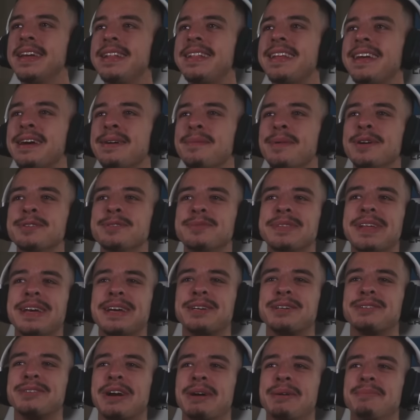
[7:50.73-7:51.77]
doing? That reminds me of
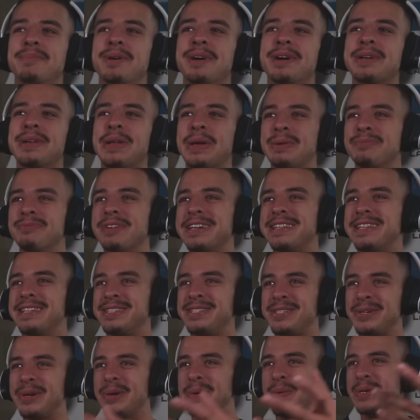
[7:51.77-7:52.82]
that grandma in Breath
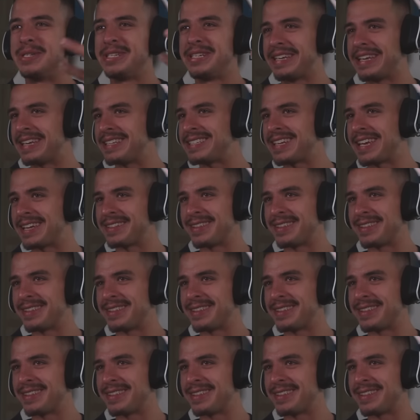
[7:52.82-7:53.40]
of Two when she gets